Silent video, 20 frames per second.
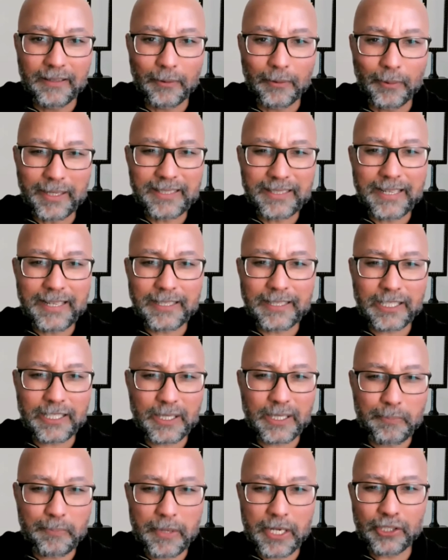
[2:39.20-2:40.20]
What is that
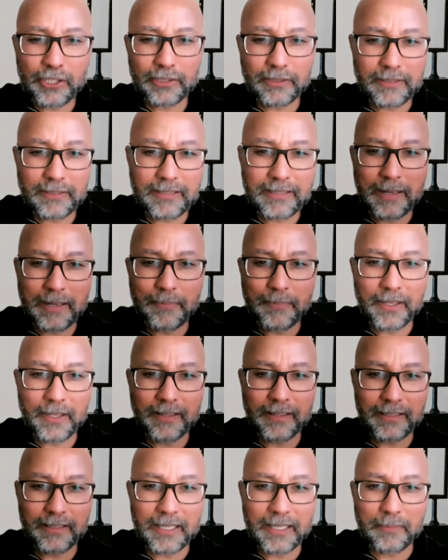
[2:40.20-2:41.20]
special
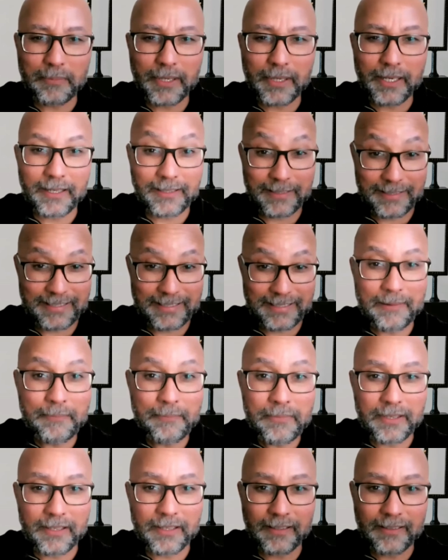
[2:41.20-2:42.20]
something that they bring? It's
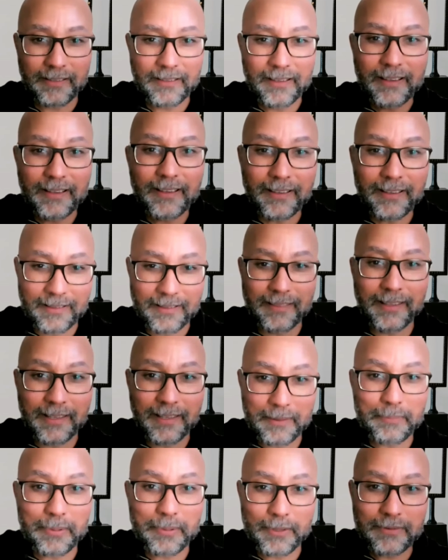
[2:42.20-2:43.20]
something in
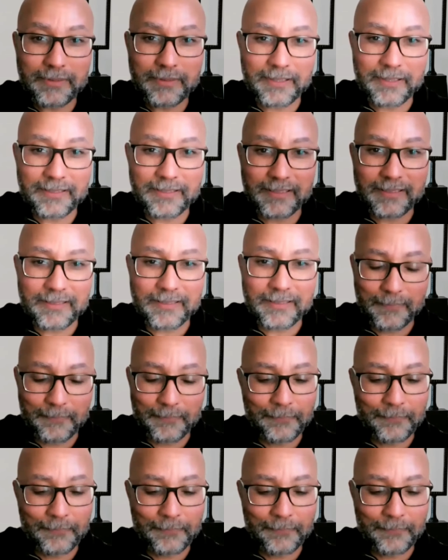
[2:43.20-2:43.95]
their processes.